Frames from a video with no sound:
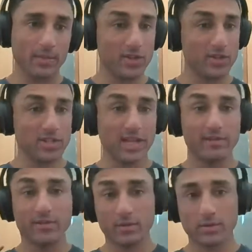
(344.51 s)
I just had
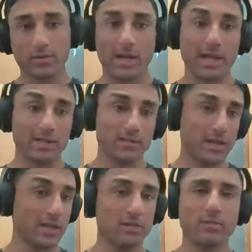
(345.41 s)
a phone call. I had to
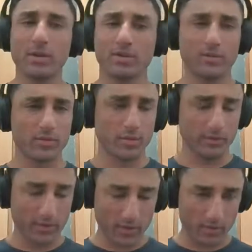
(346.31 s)
make an important
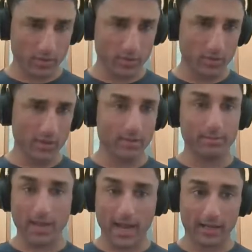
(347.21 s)
phone call with a
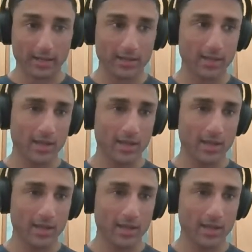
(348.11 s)
bank.